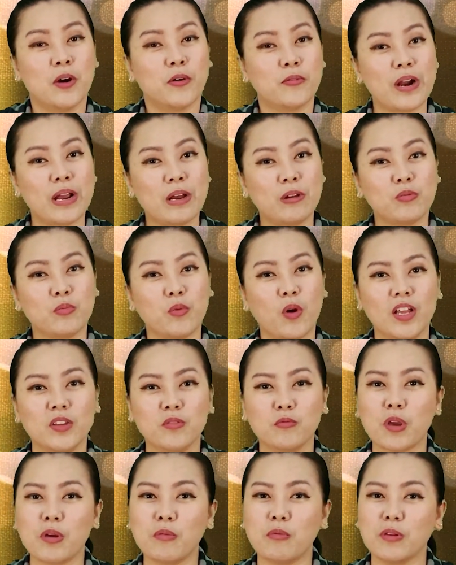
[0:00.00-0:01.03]
Round
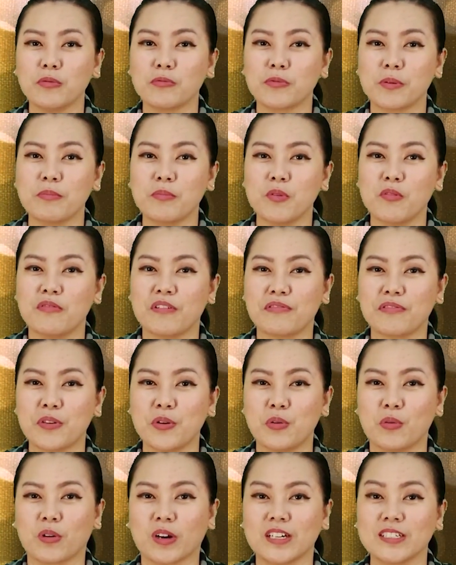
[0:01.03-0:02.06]
one, we will remove a
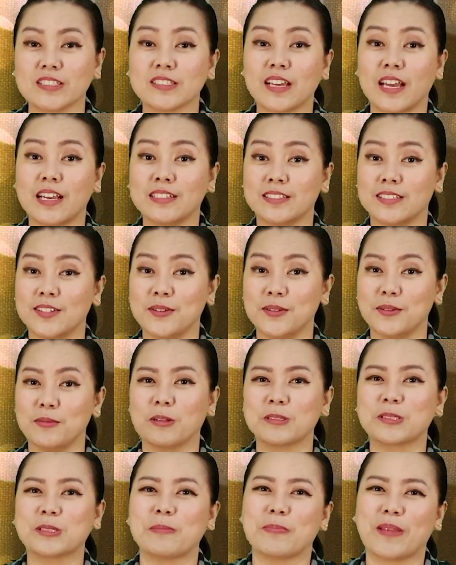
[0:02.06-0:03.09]
few words and you
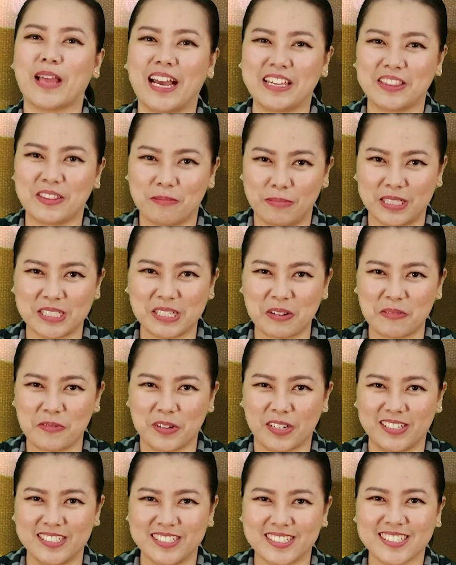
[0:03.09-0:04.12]
will supply the missing
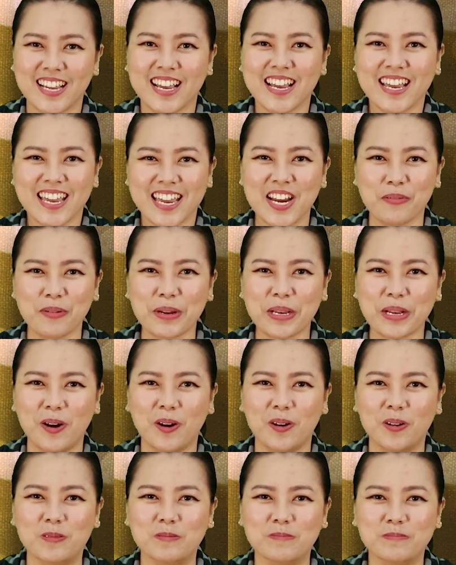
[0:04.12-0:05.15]
words. Here we
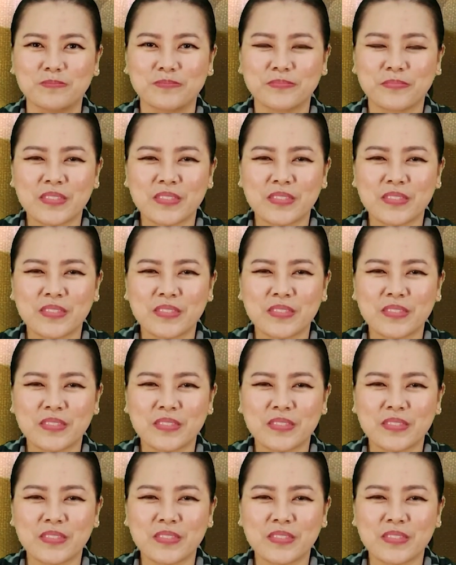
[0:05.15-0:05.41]
go.